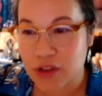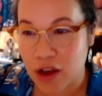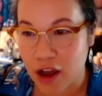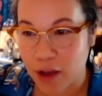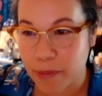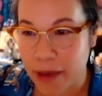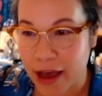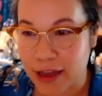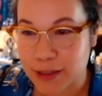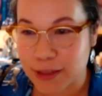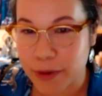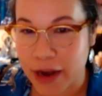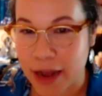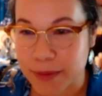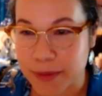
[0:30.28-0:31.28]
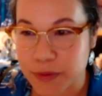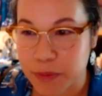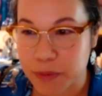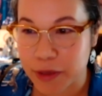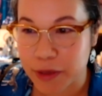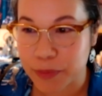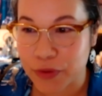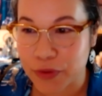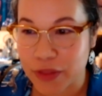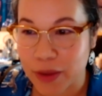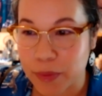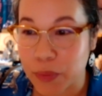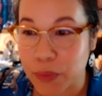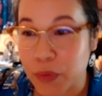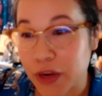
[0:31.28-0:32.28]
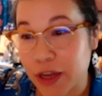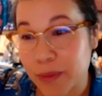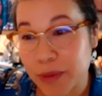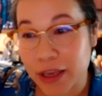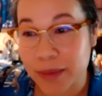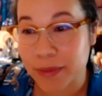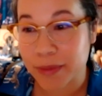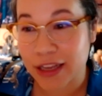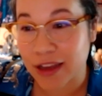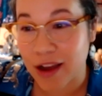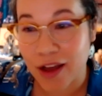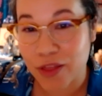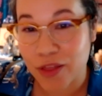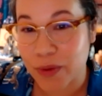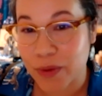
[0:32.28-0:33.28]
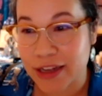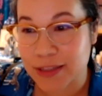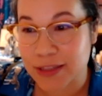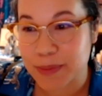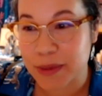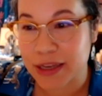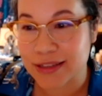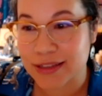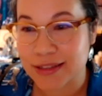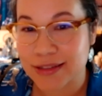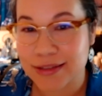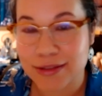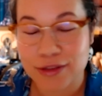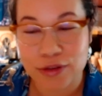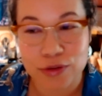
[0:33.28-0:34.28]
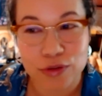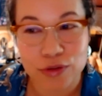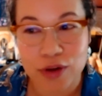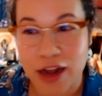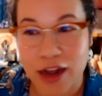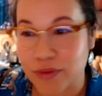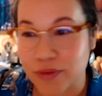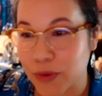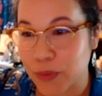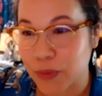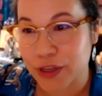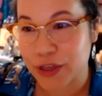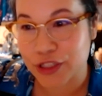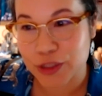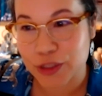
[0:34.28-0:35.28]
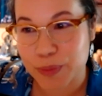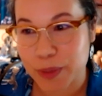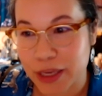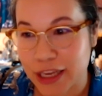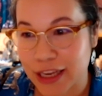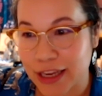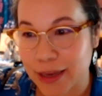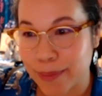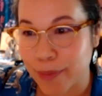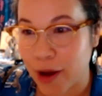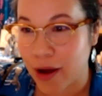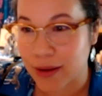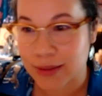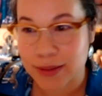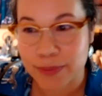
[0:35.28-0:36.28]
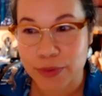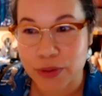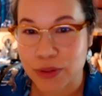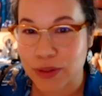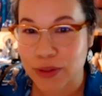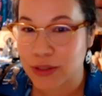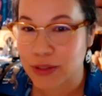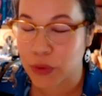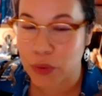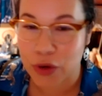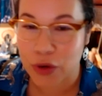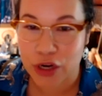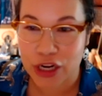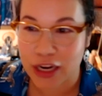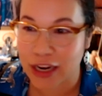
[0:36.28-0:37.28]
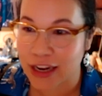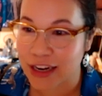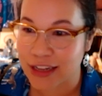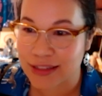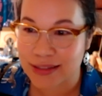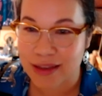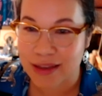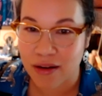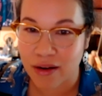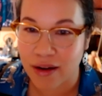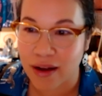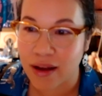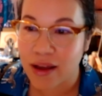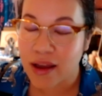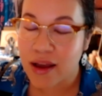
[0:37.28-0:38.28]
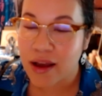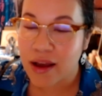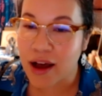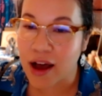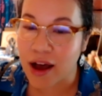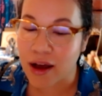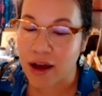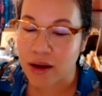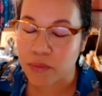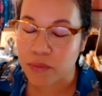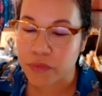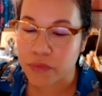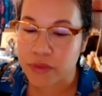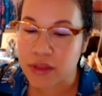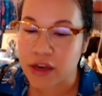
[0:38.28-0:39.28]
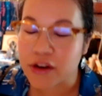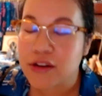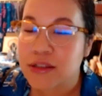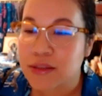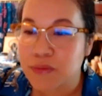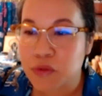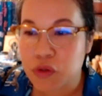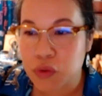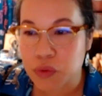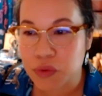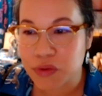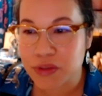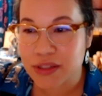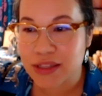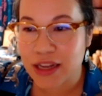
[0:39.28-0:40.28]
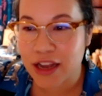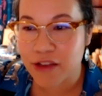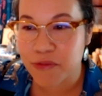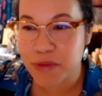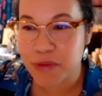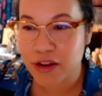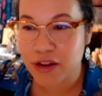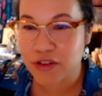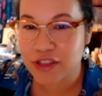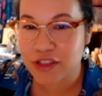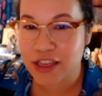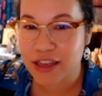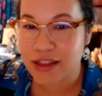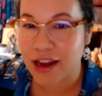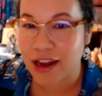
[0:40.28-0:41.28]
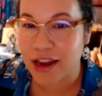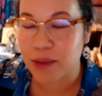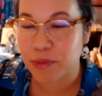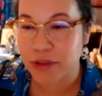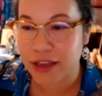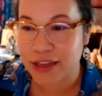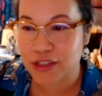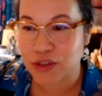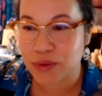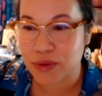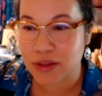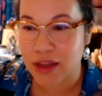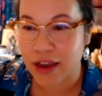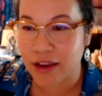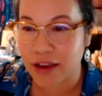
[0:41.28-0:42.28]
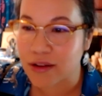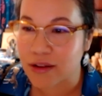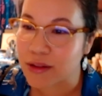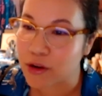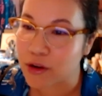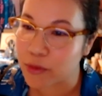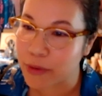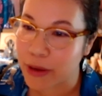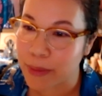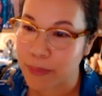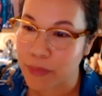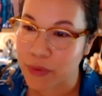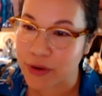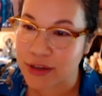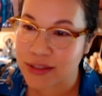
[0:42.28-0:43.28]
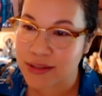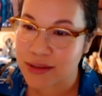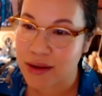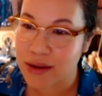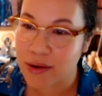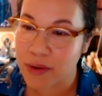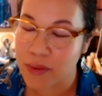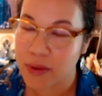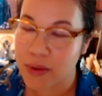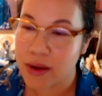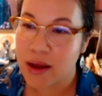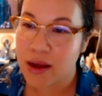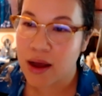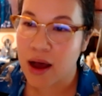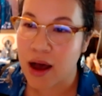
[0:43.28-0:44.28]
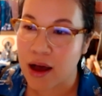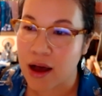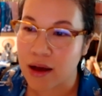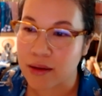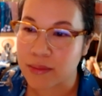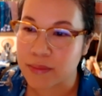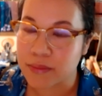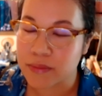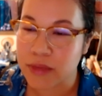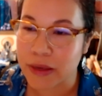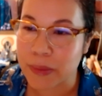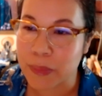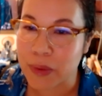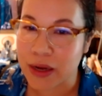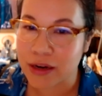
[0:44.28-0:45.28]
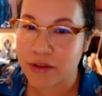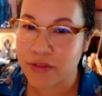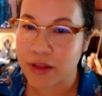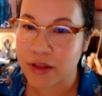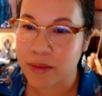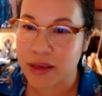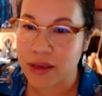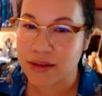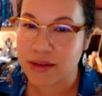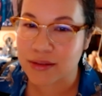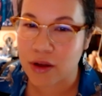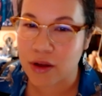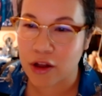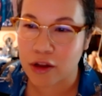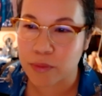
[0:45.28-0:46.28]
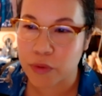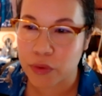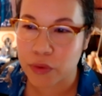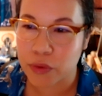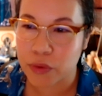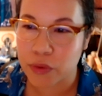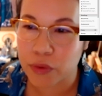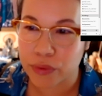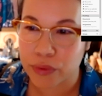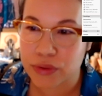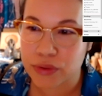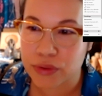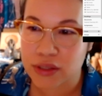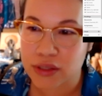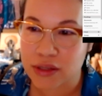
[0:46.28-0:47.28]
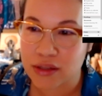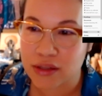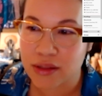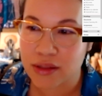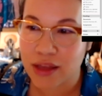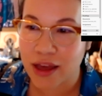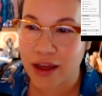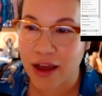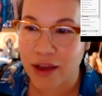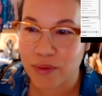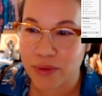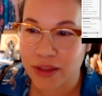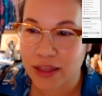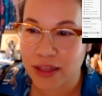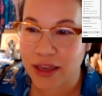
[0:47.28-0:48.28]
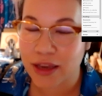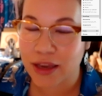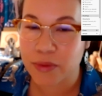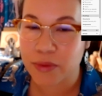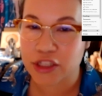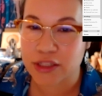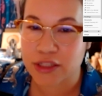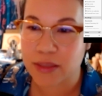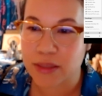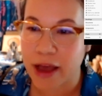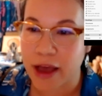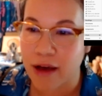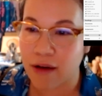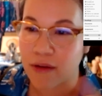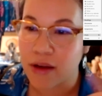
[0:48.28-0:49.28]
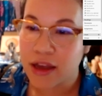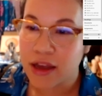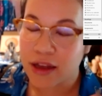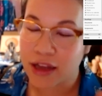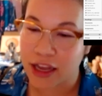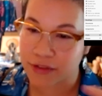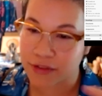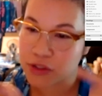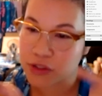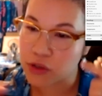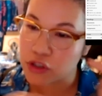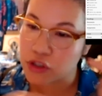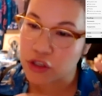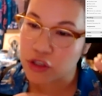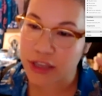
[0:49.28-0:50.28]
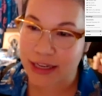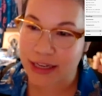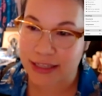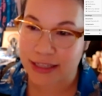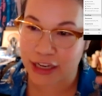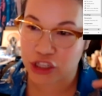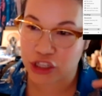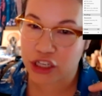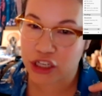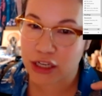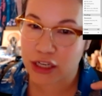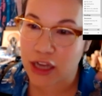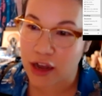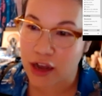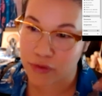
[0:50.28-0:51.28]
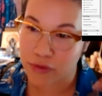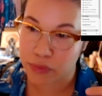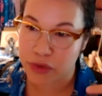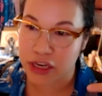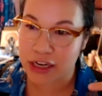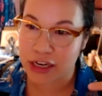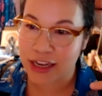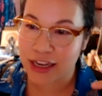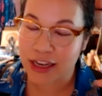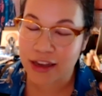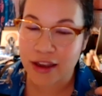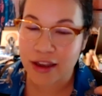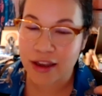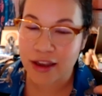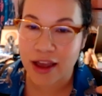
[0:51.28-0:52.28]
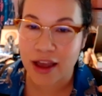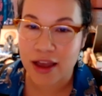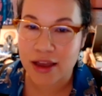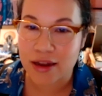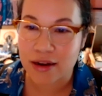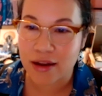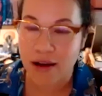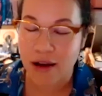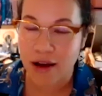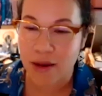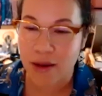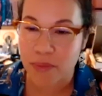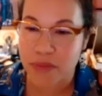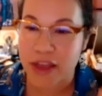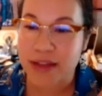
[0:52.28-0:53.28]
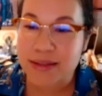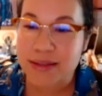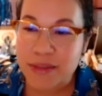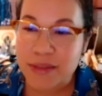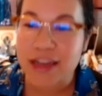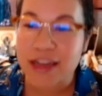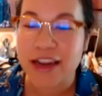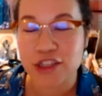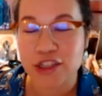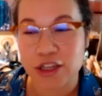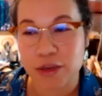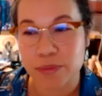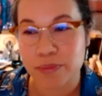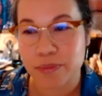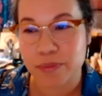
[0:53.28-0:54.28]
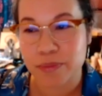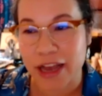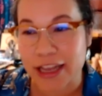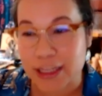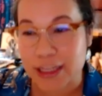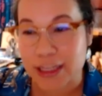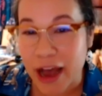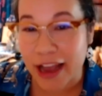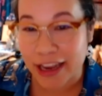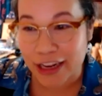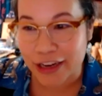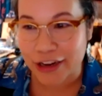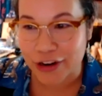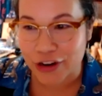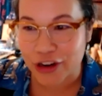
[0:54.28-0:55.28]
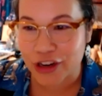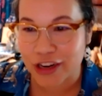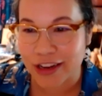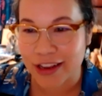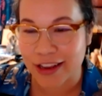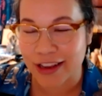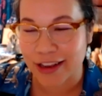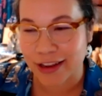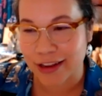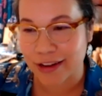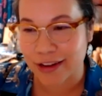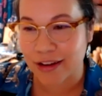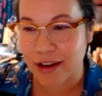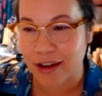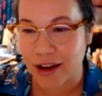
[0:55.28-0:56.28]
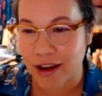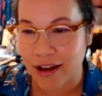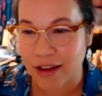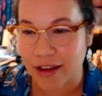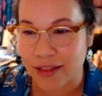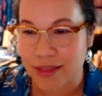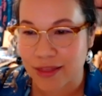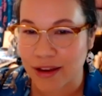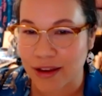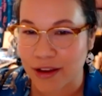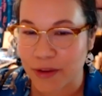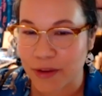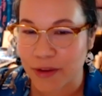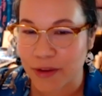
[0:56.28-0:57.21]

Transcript: backs perhaps with people that we wouldn't be able to get otherwise because travel would just be impossible to coordinate, etc. There are some tools that I've been using that I plan to rely on a little bit more so. Like one of them is called Perusall that I really like, which is about kind of social annotation of a reading. And that's something that I actually, I guess, pioneered in the